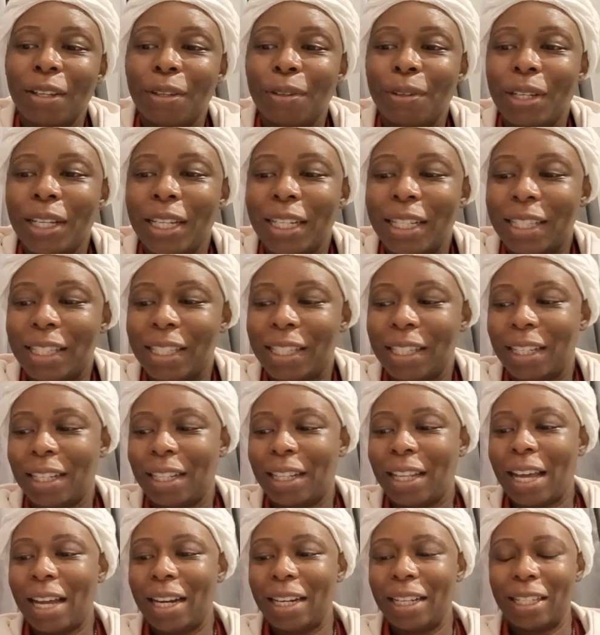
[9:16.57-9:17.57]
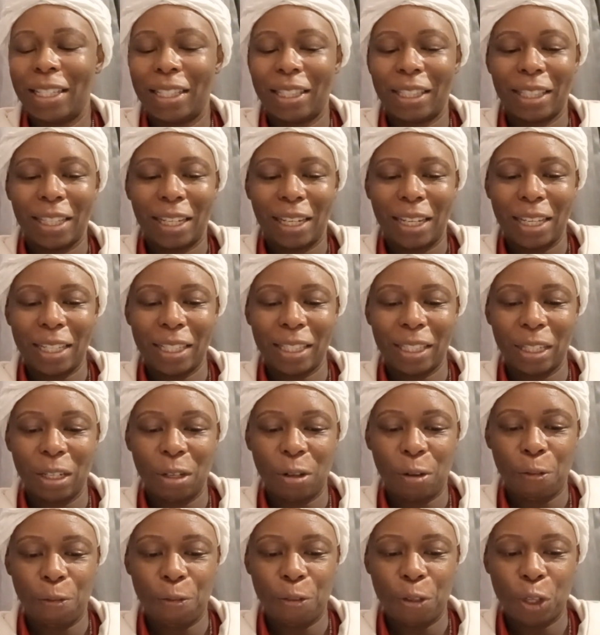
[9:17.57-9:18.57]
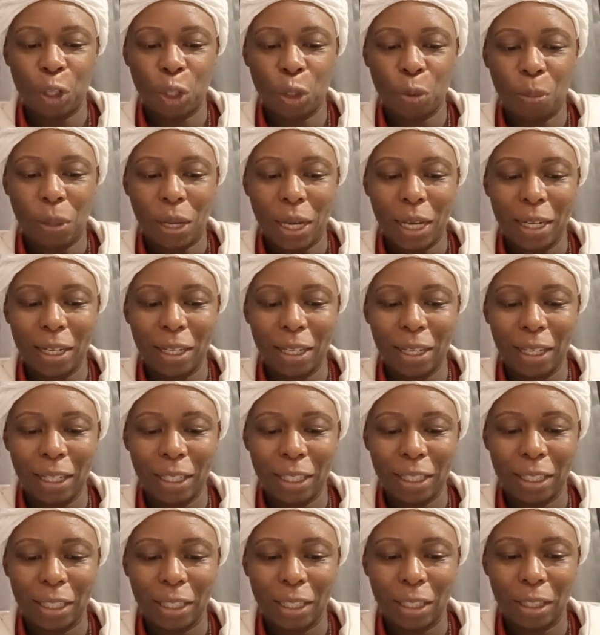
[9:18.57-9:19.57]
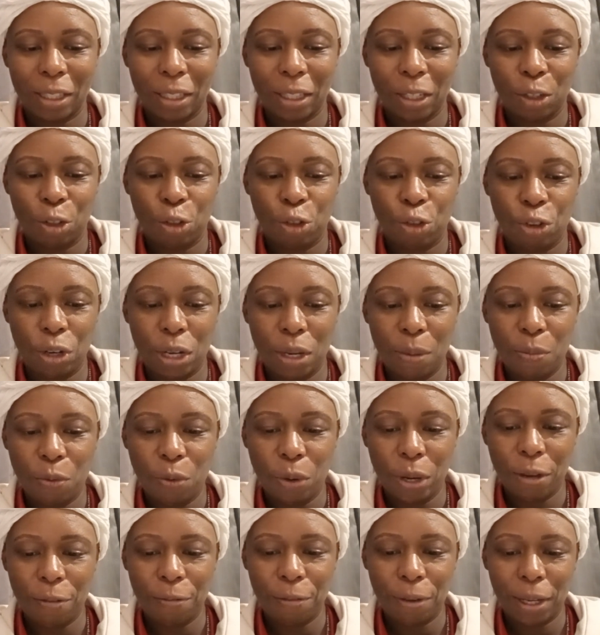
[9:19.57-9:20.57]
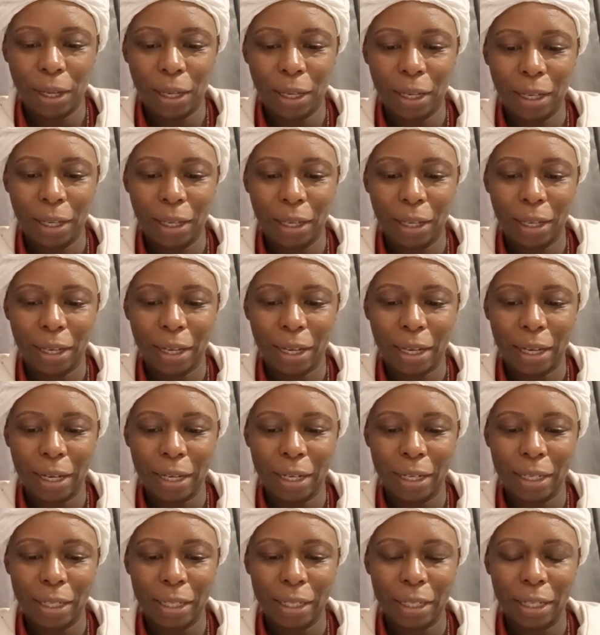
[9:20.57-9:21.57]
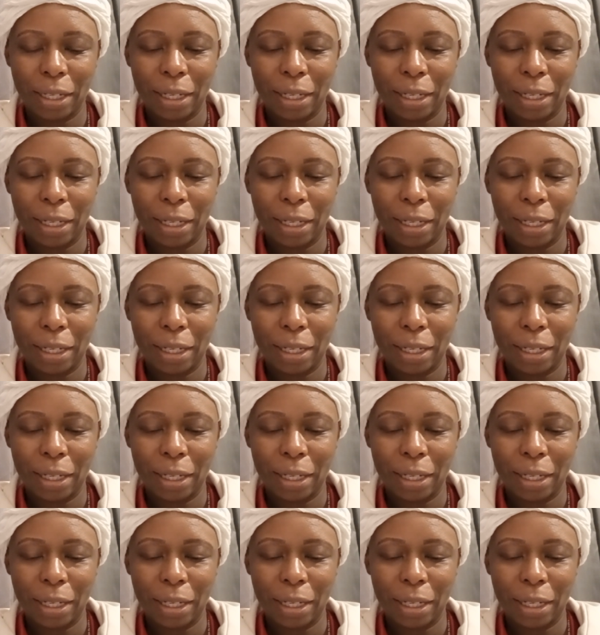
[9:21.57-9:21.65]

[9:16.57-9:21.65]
But that is the lesson of the spider. She's a dream weaver and